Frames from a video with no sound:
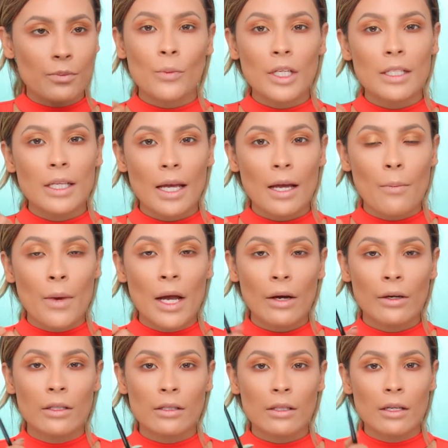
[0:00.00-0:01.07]
I'm gonna take my
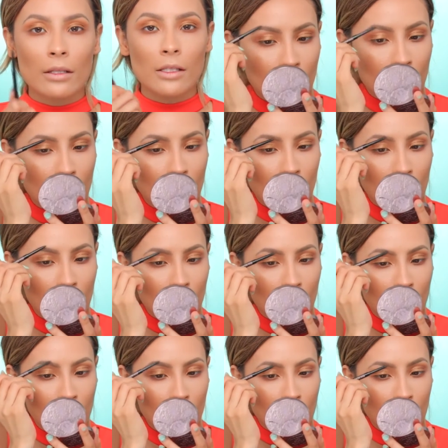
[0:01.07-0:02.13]
Anastasia Beverly
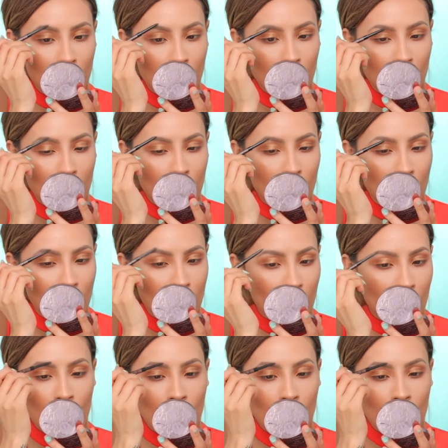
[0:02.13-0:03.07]
Hills Brow Wiz,